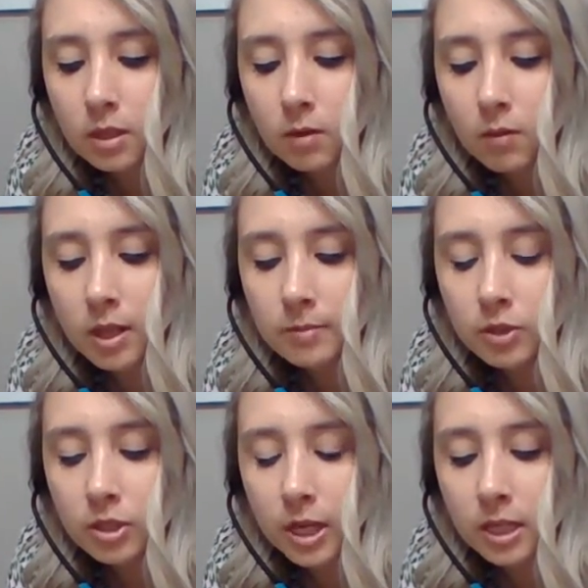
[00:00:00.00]
While I'm
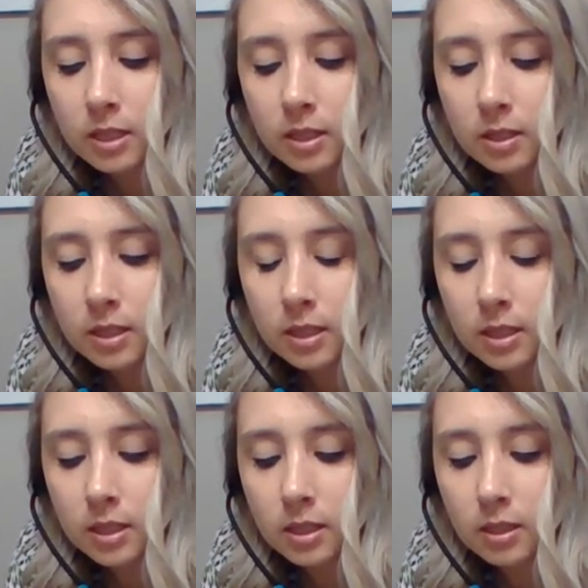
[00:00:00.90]
checking
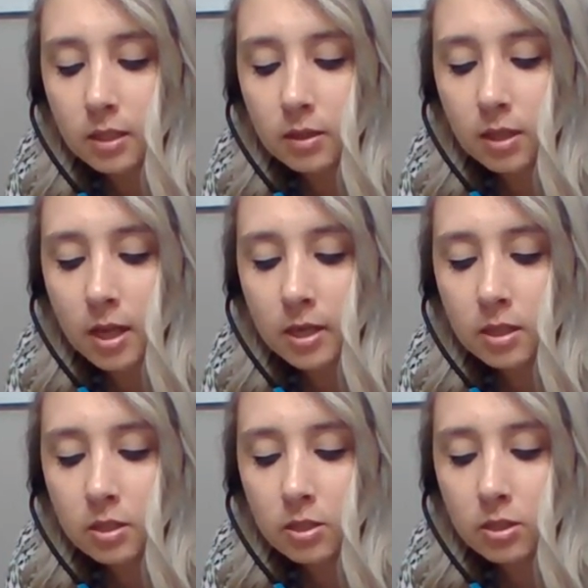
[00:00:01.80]
the
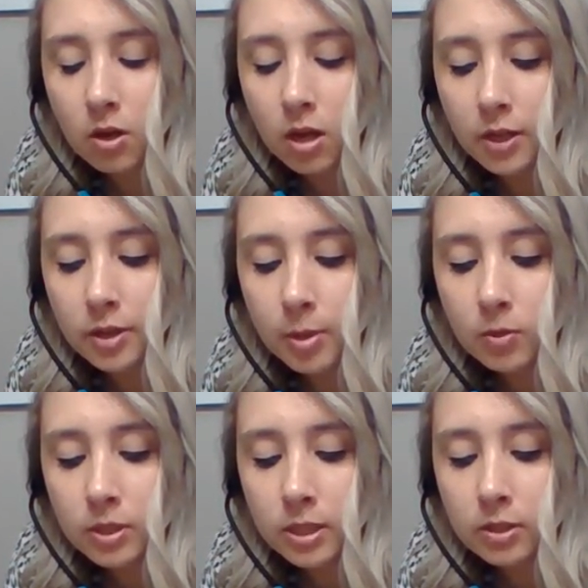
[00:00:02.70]
lungs on the
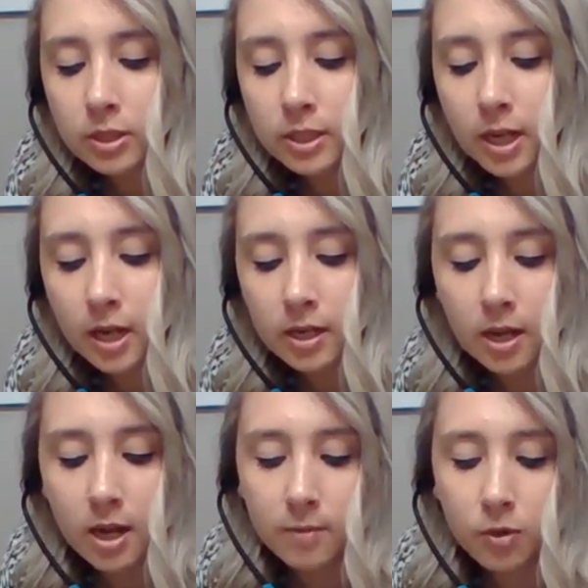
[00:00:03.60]
posterior side,
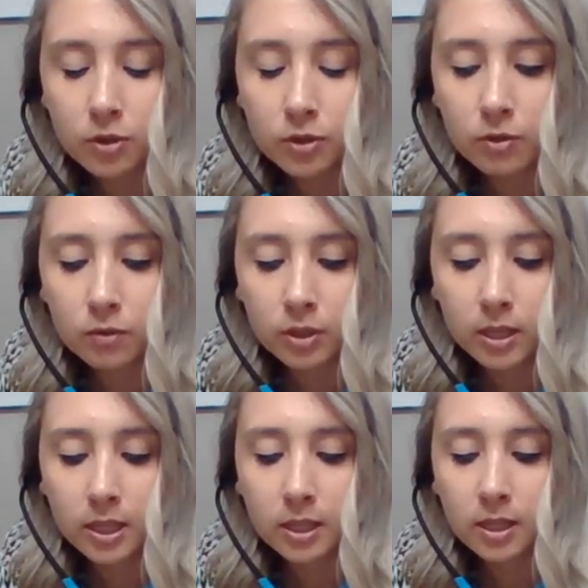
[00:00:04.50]
I am also
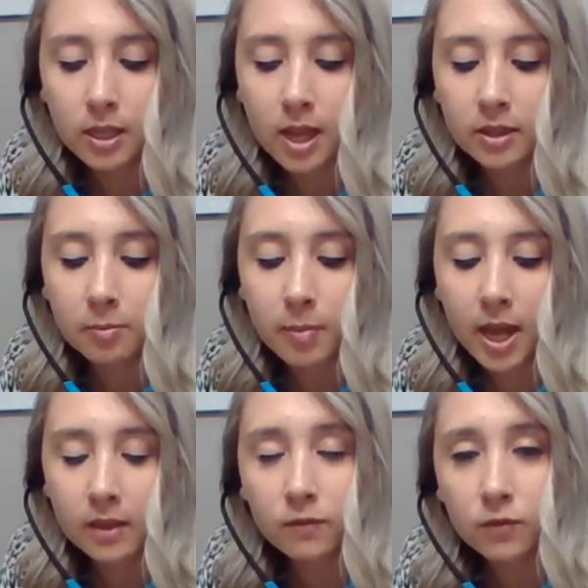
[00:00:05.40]
looking at the
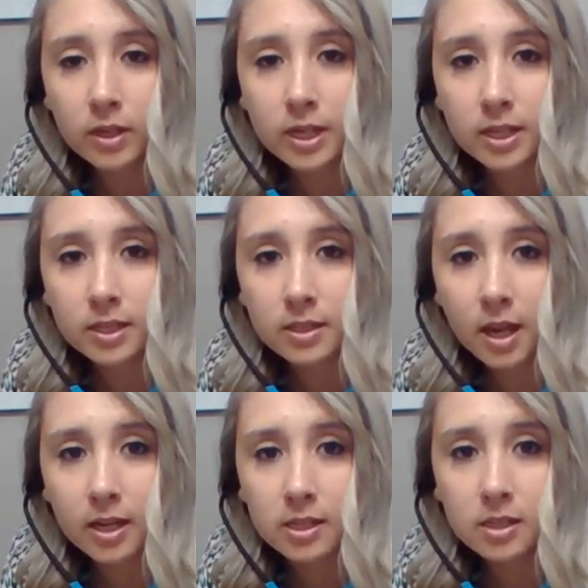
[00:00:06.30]
back for any
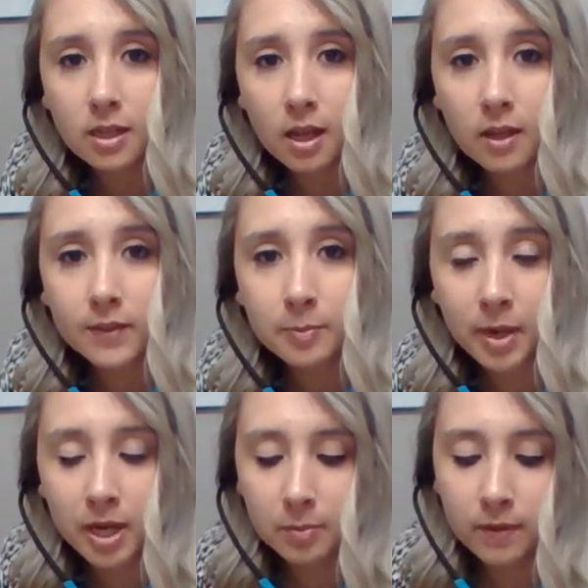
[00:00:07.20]
signs of
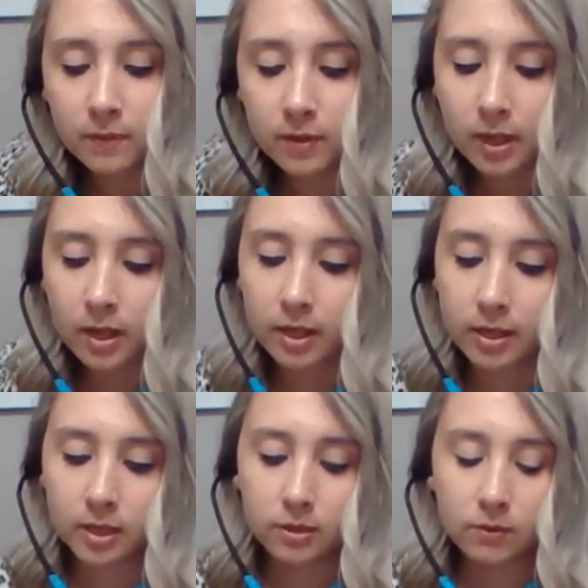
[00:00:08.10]
spina bifida, and
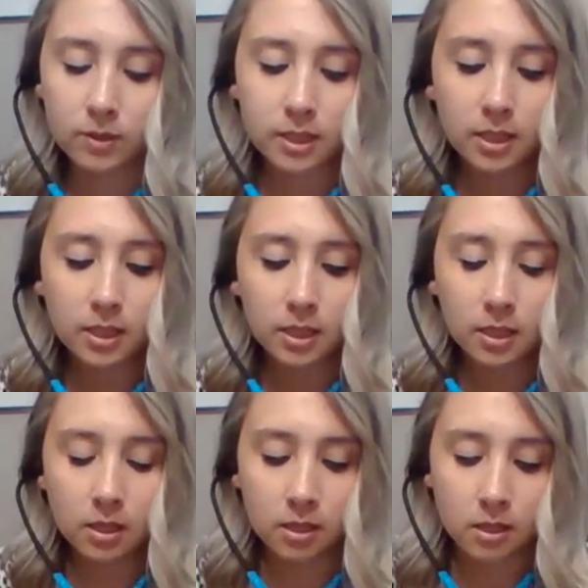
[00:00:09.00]
I don't see any.
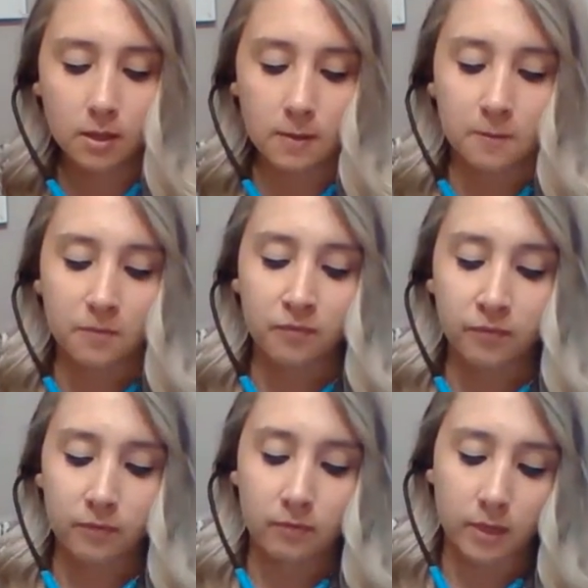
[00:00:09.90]

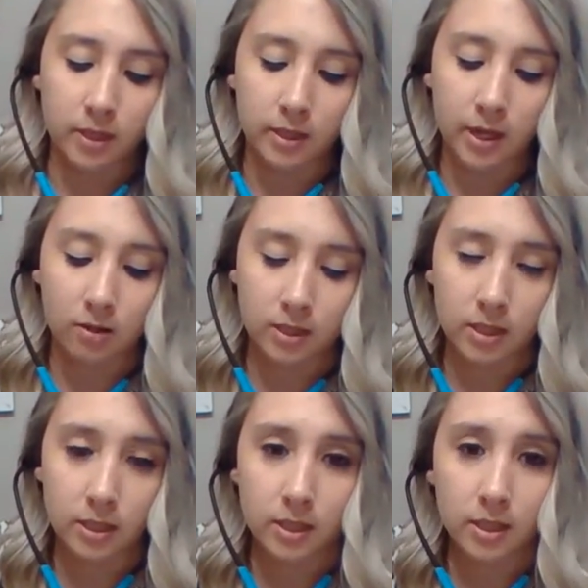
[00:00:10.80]
Now
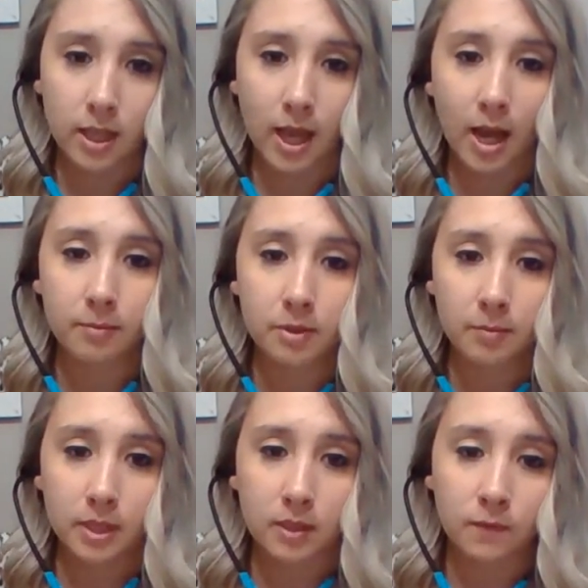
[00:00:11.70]
listening to the
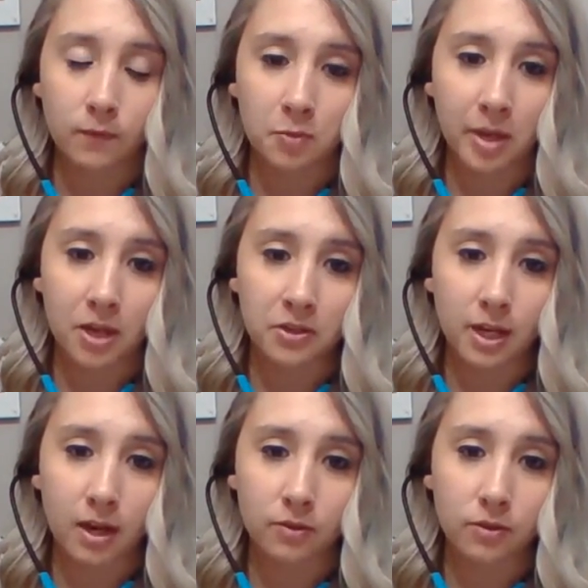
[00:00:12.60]
abdomen for vowel
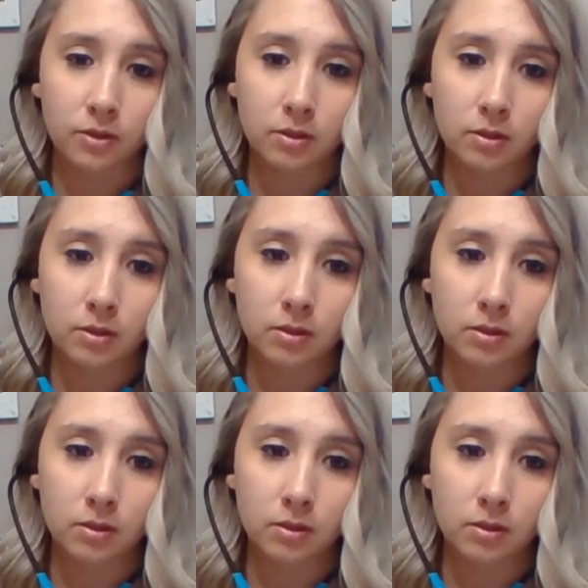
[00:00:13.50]
sounds,